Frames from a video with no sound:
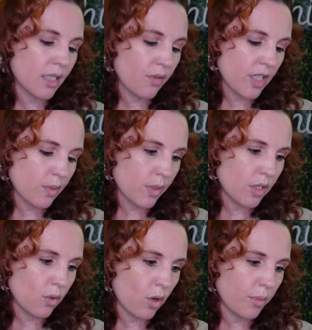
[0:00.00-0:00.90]
So this
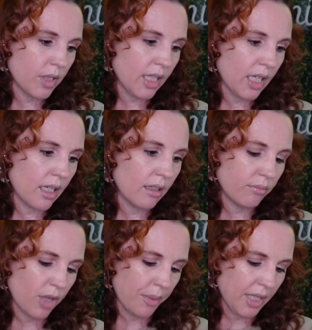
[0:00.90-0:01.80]
was normally
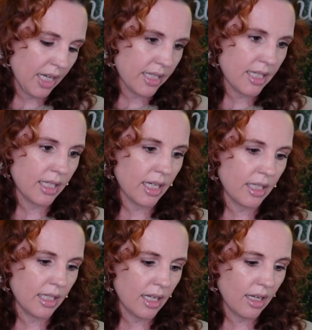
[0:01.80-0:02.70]
probably
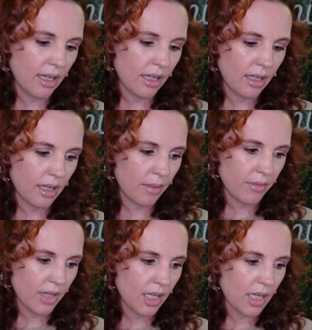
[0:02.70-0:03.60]
19.99,
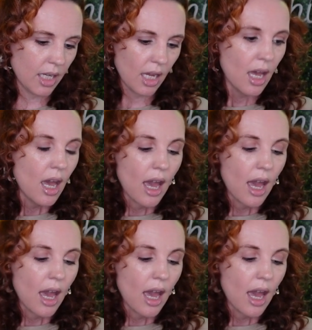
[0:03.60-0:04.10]
I'm thinking.